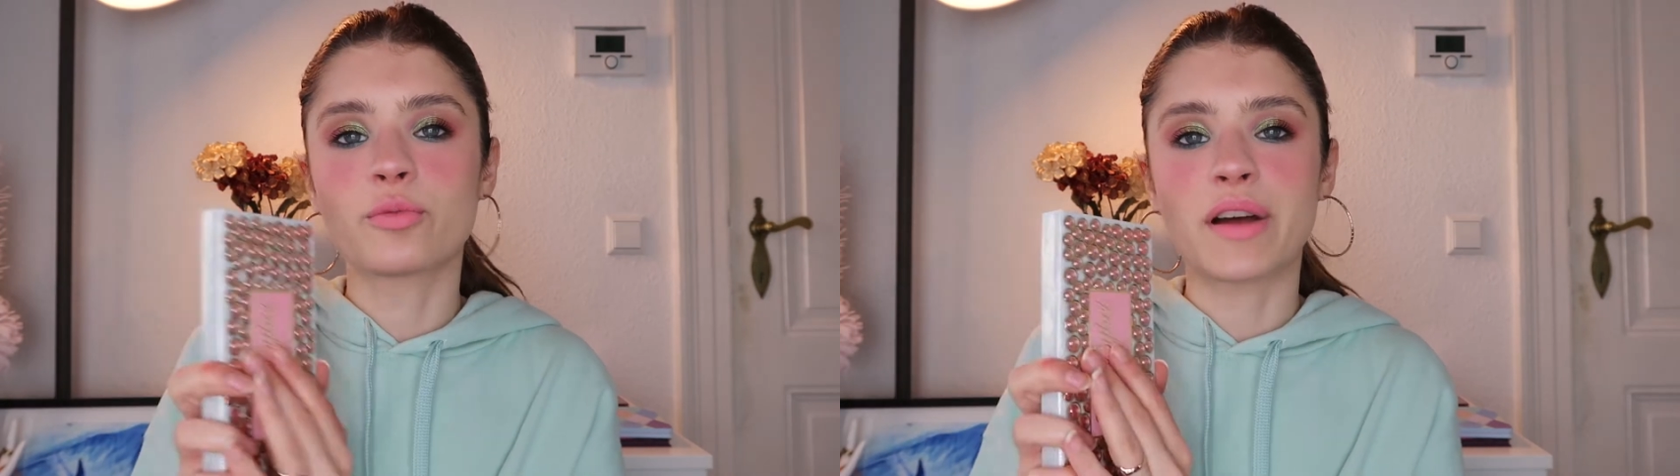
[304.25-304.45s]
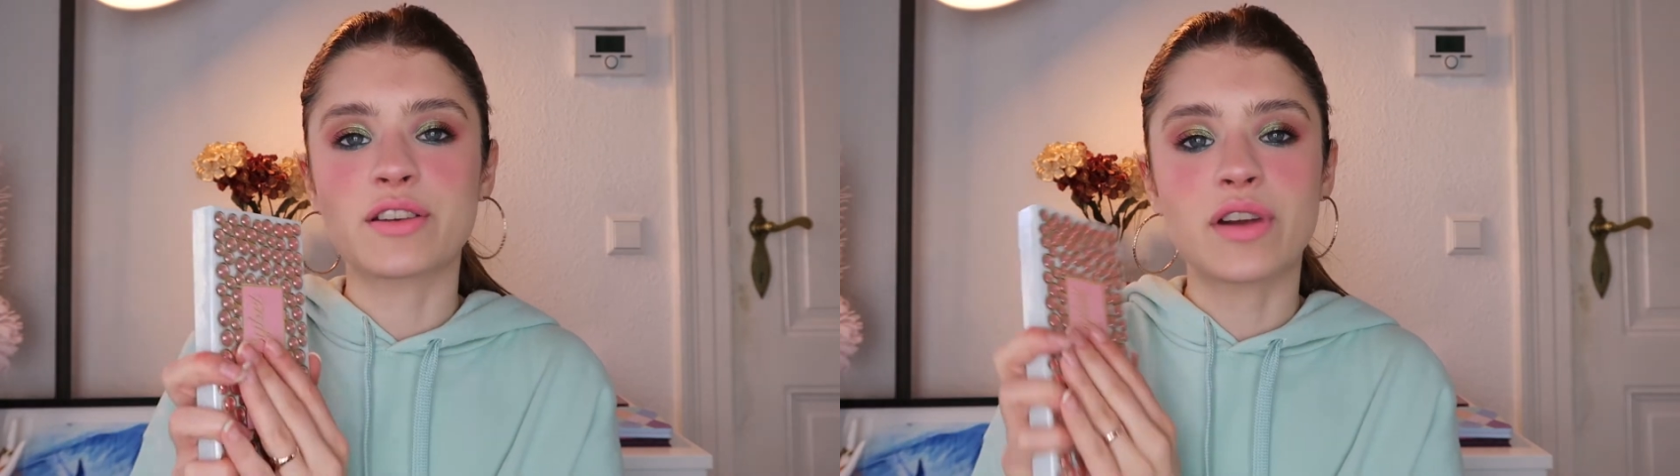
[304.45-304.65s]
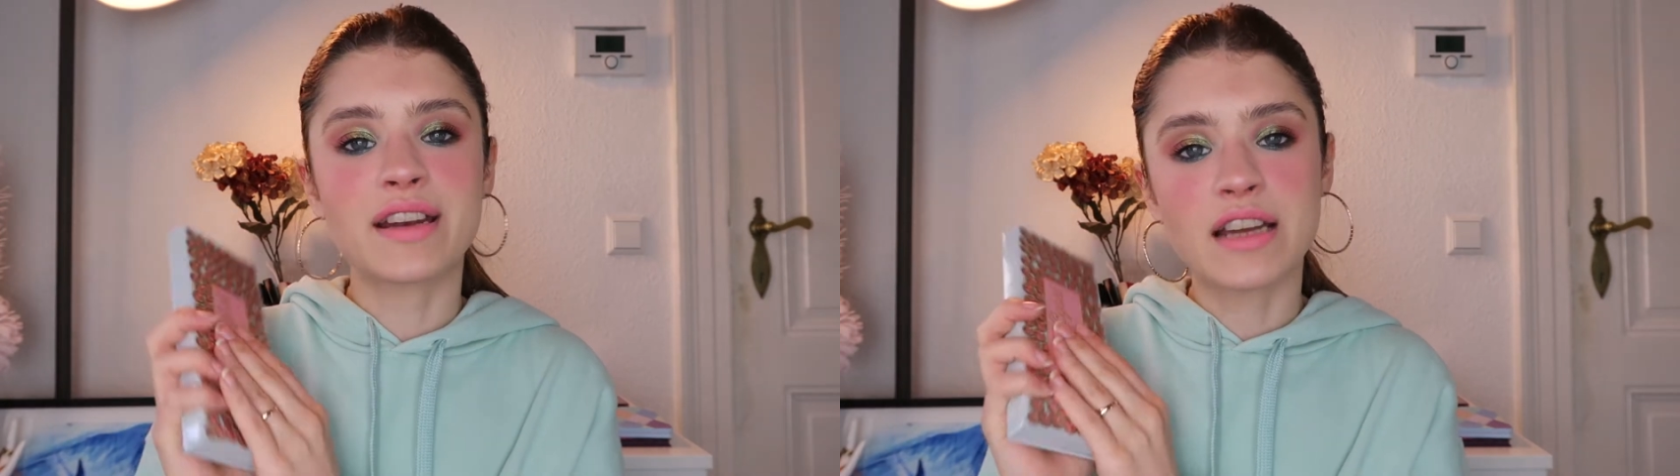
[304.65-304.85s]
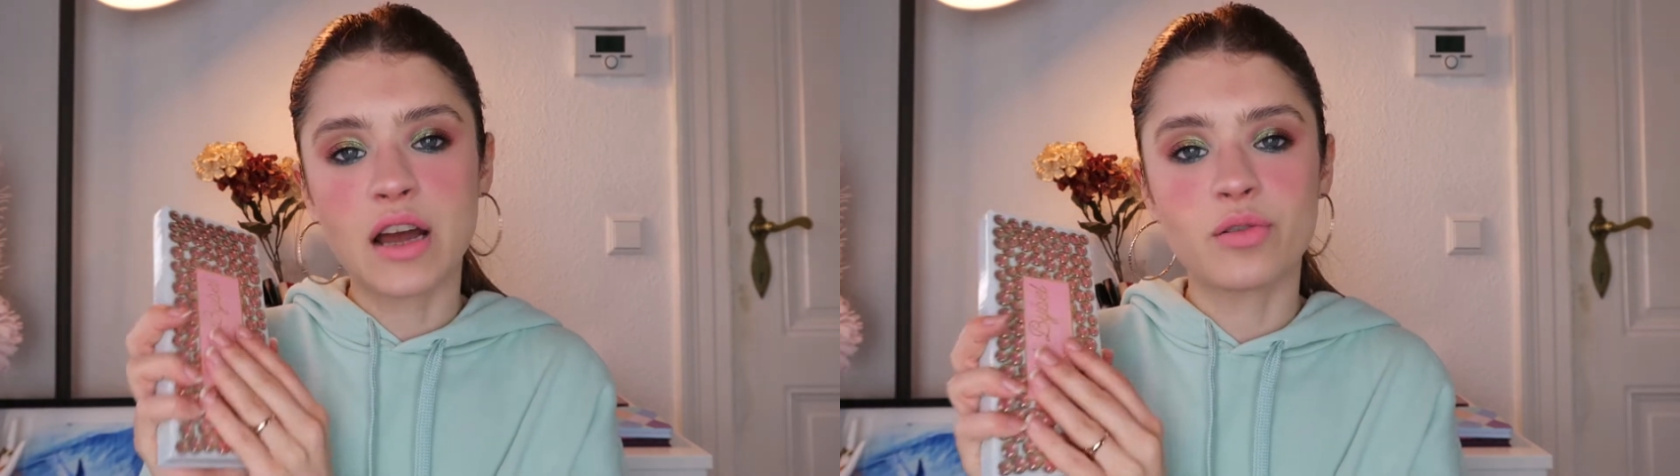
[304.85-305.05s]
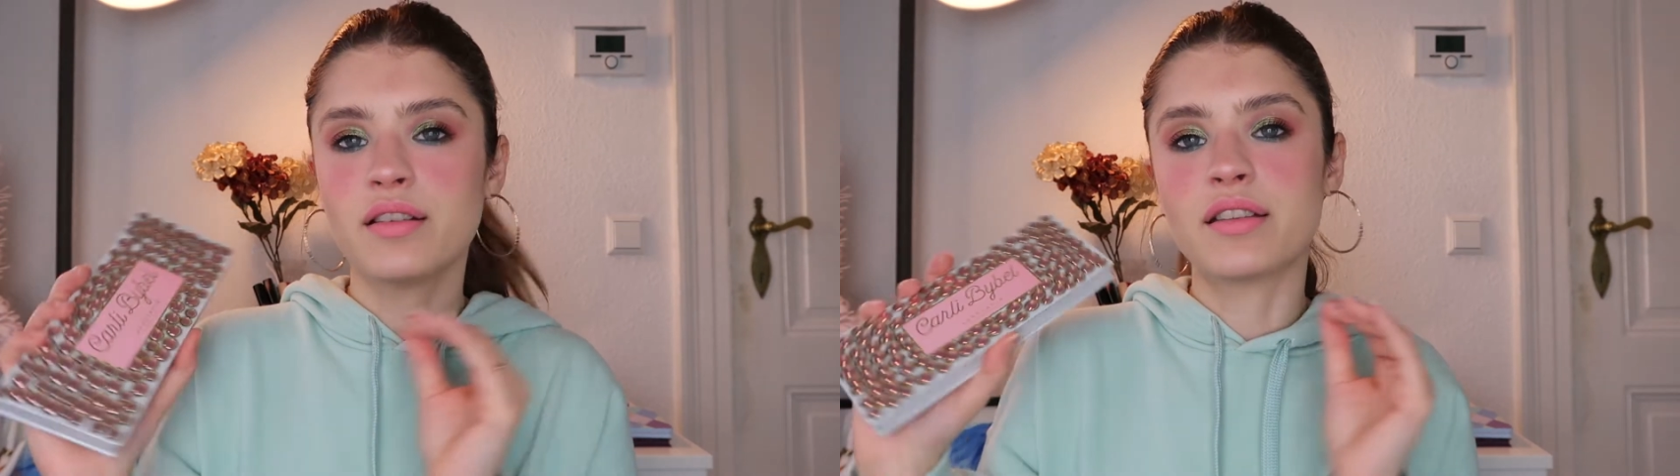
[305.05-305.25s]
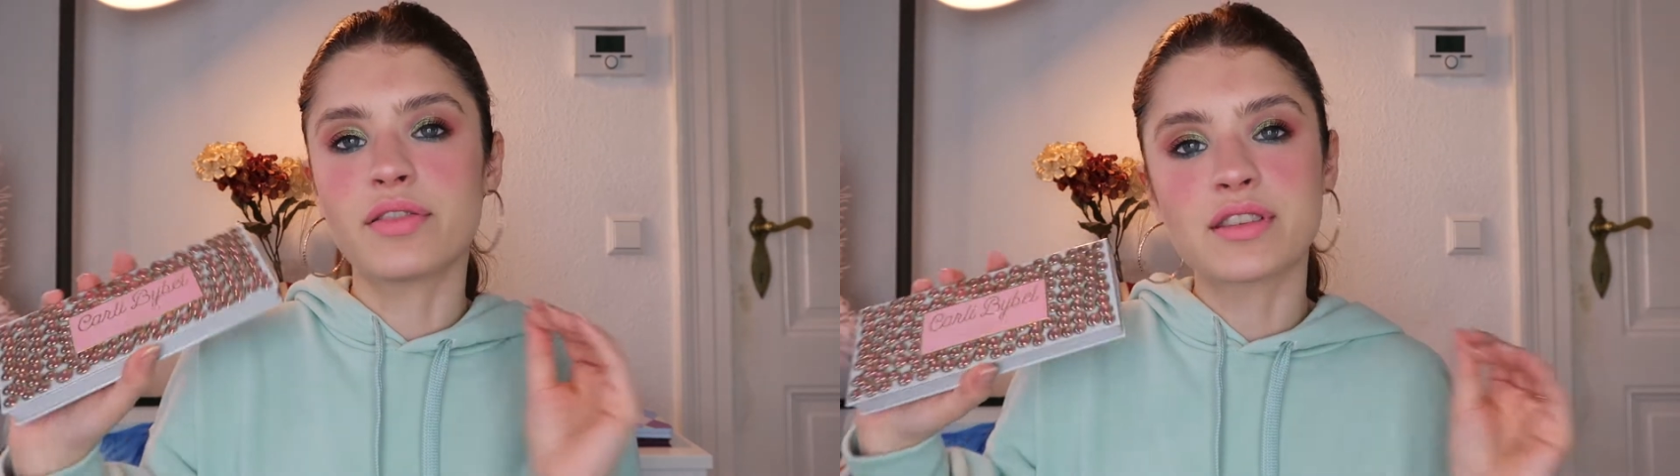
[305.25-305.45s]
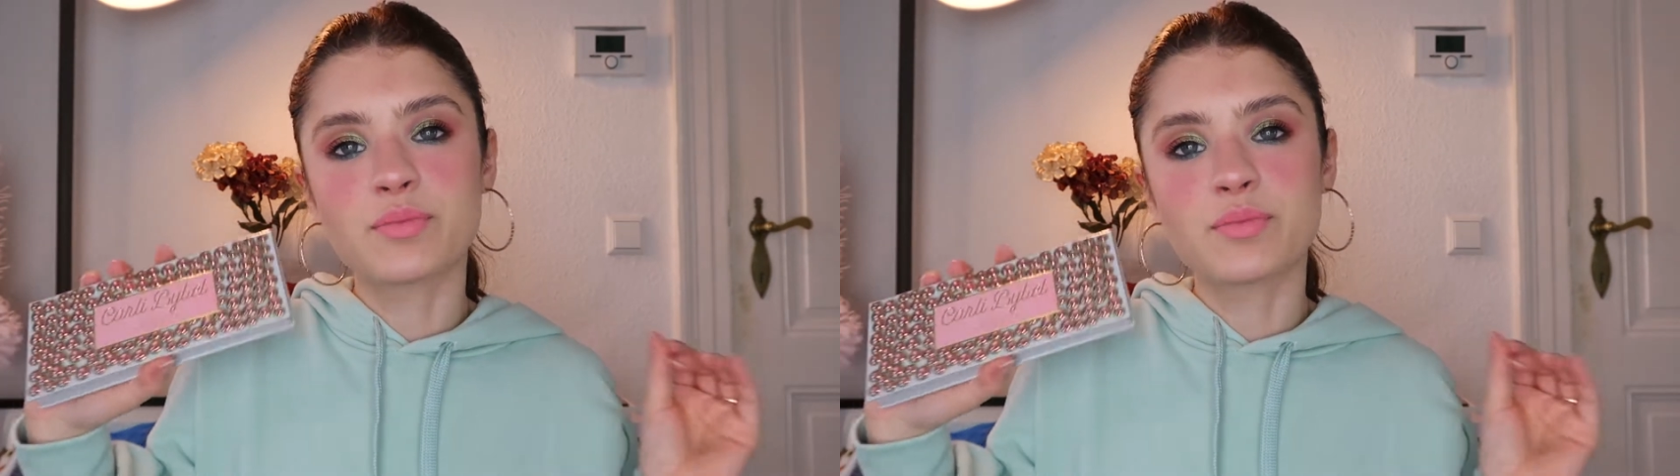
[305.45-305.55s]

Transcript: but right now in the